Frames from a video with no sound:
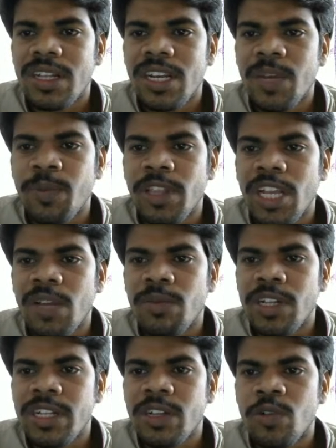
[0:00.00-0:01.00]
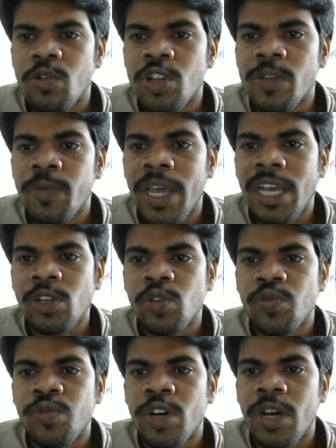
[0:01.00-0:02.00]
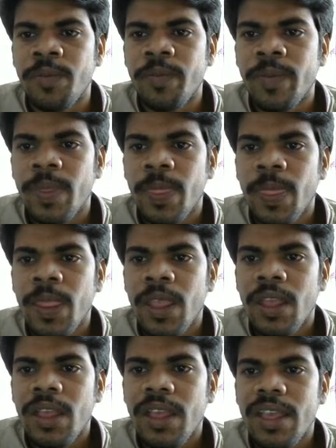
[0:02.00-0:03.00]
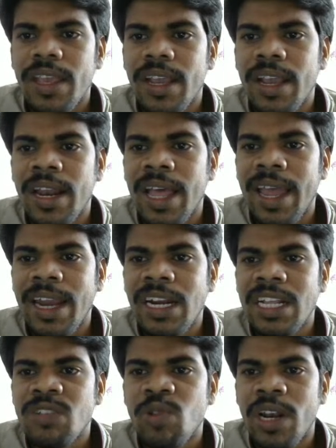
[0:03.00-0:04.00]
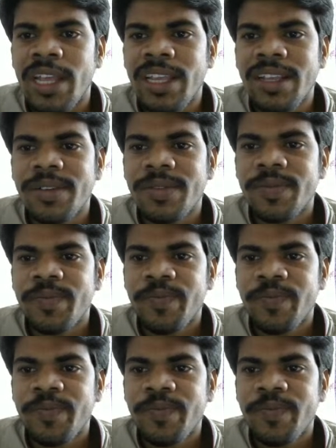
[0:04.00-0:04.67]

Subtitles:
The epithalamus goes back to form a gland swelling.